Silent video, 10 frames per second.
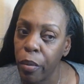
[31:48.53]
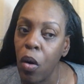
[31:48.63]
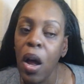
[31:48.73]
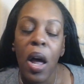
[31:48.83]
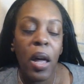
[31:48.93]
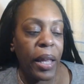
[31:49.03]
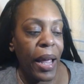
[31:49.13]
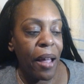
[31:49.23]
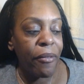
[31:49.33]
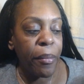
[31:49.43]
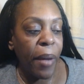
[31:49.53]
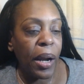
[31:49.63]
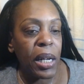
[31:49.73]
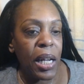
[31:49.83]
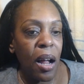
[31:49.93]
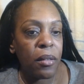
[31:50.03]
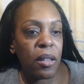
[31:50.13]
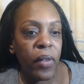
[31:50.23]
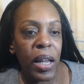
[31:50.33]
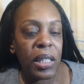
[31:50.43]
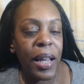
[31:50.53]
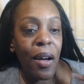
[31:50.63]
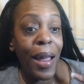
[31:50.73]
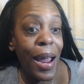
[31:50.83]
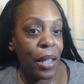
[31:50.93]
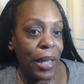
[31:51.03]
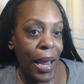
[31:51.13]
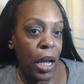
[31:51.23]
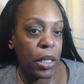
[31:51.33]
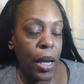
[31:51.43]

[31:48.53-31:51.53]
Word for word: They have the body towel, the face towel, and the hand towel.